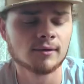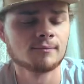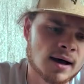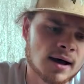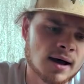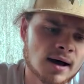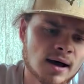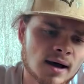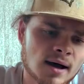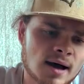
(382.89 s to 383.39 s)

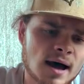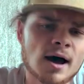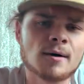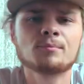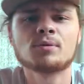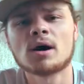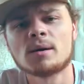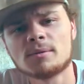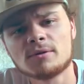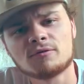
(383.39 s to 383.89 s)
I'll
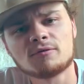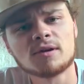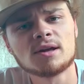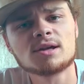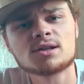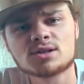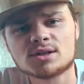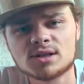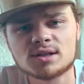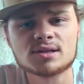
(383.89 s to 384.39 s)
probably
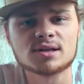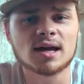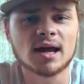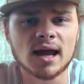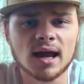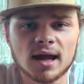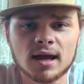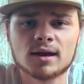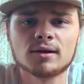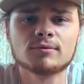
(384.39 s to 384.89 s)
finish this
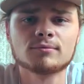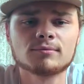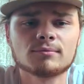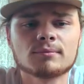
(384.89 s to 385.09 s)
can,